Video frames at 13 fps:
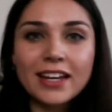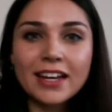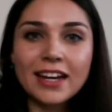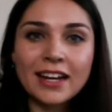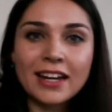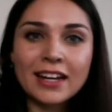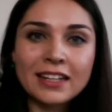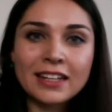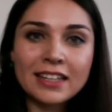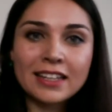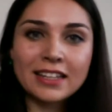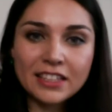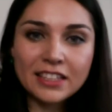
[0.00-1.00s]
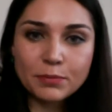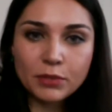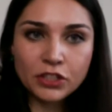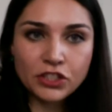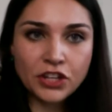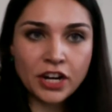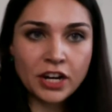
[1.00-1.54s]
let me
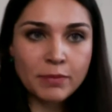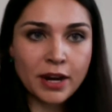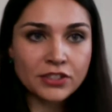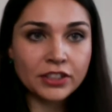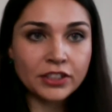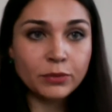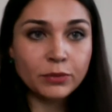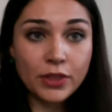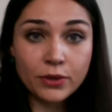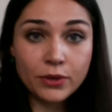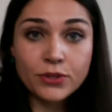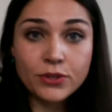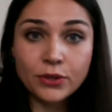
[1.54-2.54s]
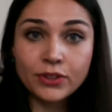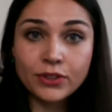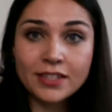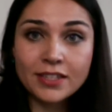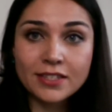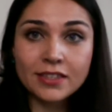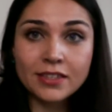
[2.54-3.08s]
share my screen with you so you can
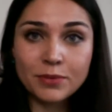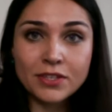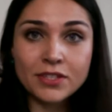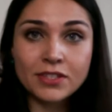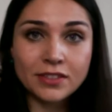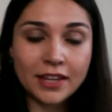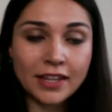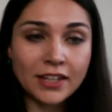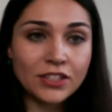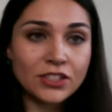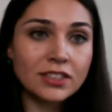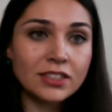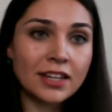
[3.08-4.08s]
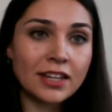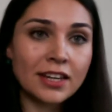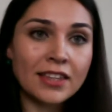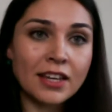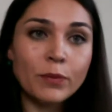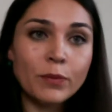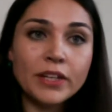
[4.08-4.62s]
see the presentation, and
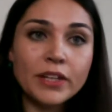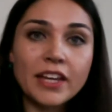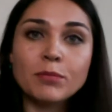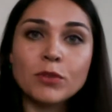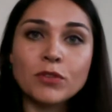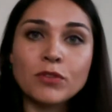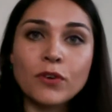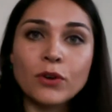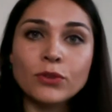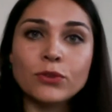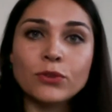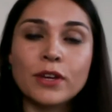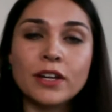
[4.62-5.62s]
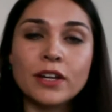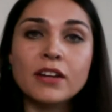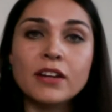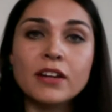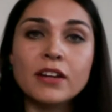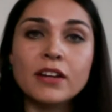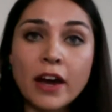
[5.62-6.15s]
then we can move on to the
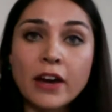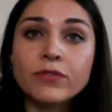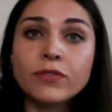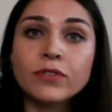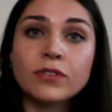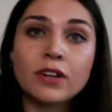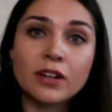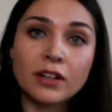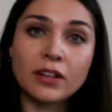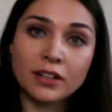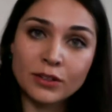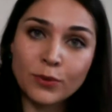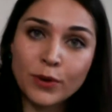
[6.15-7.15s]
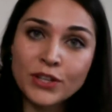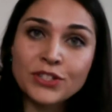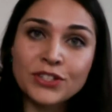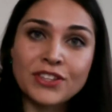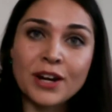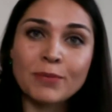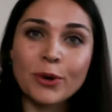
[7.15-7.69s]
5 questions
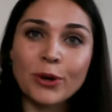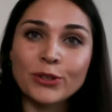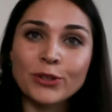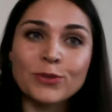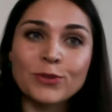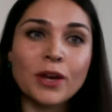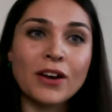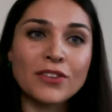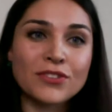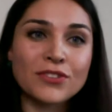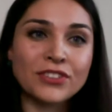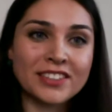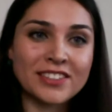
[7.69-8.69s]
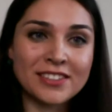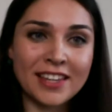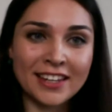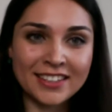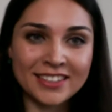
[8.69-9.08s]
that I'm going to be answering today.